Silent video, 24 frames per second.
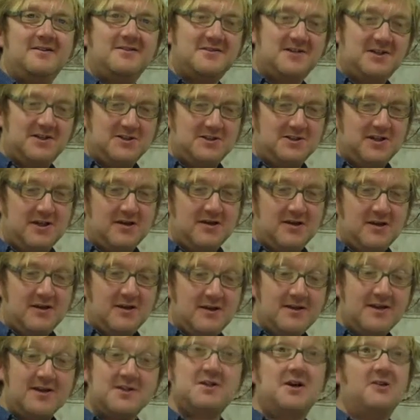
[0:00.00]
Saturday.
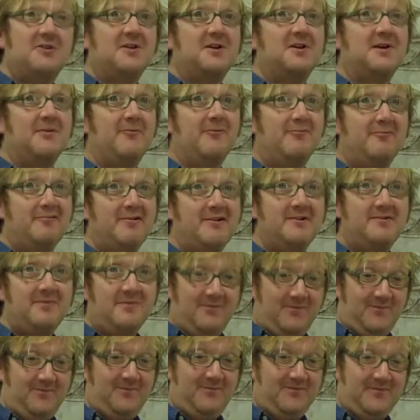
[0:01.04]
Yes, I think I'm free.
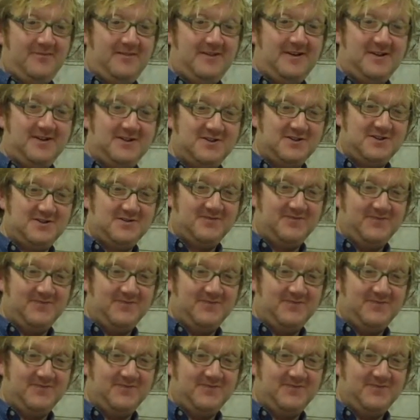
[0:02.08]
Yes.